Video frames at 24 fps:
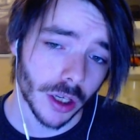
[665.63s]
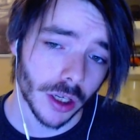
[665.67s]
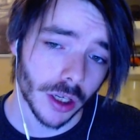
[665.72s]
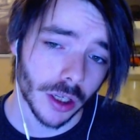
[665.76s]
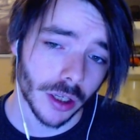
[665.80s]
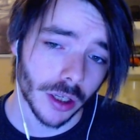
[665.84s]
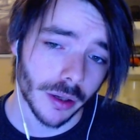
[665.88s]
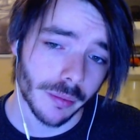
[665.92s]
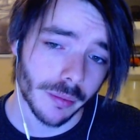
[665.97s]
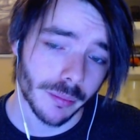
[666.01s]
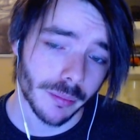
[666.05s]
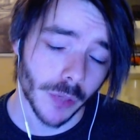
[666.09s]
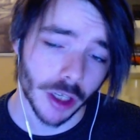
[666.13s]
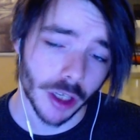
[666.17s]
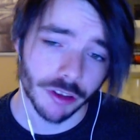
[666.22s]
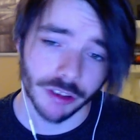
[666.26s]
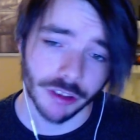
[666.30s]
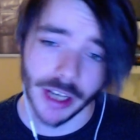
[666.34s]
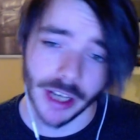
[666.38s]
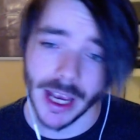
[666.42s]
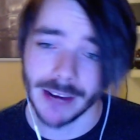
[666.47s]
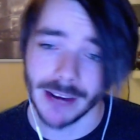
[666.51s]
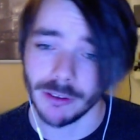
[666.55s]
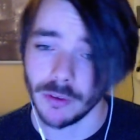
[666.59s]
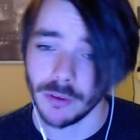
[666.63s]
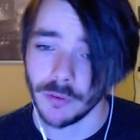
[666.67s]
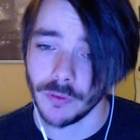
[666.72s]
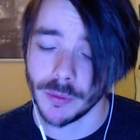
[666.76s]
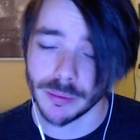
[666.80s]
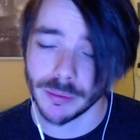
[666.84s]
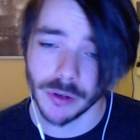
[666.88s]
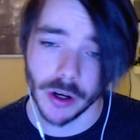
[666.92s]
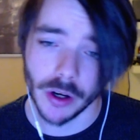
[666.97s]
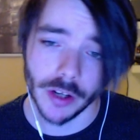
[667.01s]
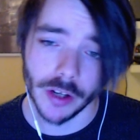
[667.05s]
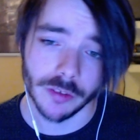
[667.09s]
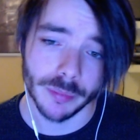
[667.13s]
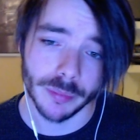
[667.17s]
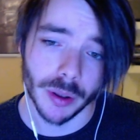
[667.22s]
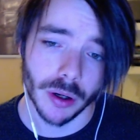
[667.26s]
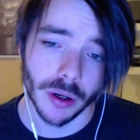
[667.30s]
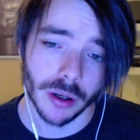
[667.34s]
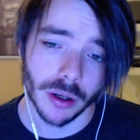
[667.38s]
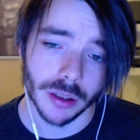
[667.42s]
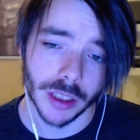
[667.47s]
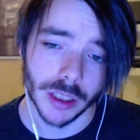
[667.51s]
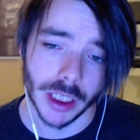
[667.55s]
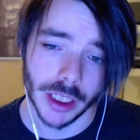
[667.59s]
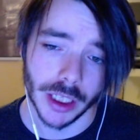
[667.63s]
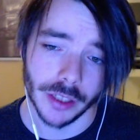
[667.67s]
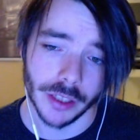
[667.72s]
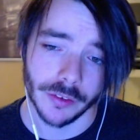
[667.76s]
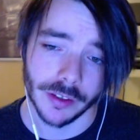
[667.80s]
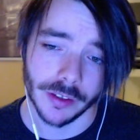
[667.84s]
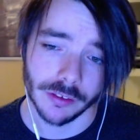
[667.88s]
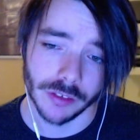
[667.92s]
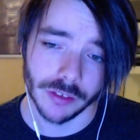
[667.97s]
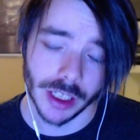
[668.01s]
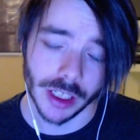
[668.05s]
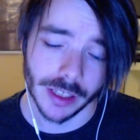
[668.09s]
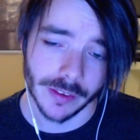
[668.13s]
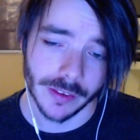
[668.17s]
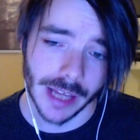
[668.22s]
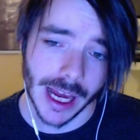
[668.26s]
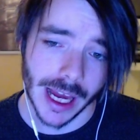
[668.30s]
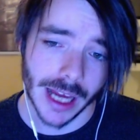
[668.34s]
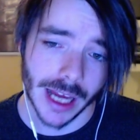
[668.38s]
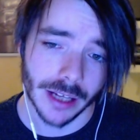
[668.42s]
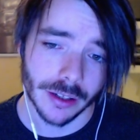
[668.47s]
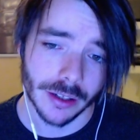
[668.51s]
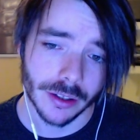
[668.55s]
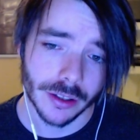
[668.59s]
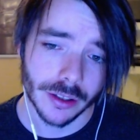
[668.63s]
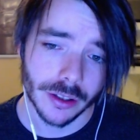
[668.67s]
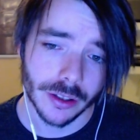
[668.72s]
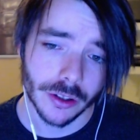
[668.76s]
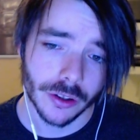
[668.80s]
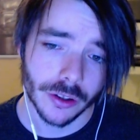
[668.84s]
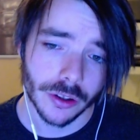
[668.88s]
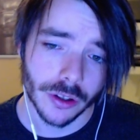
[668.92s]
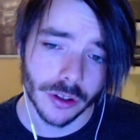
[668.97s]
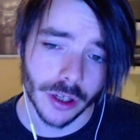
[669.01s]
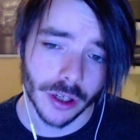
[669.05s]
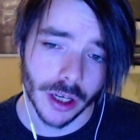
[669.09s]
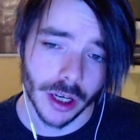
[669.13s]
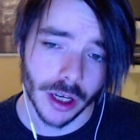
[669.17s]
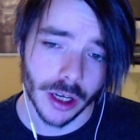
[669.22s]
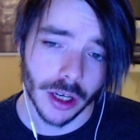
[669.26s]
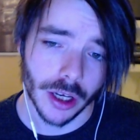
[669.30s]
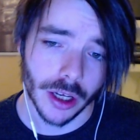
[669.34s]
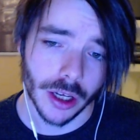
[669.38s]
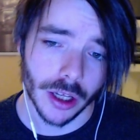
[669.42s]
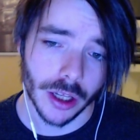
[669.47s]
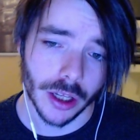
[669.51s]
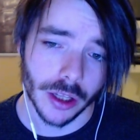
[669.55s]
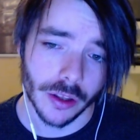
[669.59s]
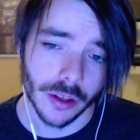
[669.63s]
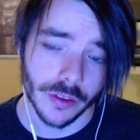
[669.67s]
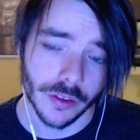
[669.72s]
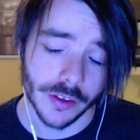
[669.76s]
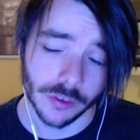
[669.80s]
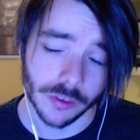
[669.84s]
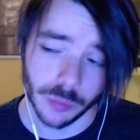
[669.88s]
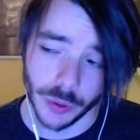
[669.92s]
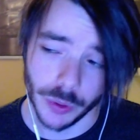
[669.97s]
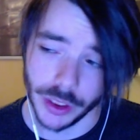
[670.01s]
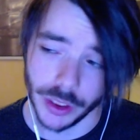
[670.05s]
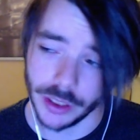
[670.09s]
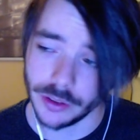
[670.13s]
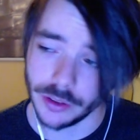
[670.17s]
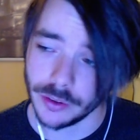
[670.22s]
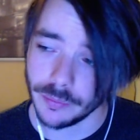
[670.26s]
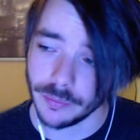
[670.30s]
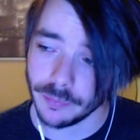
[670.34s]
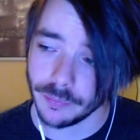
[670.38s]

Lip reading: my share of the prize pot and things like that this week.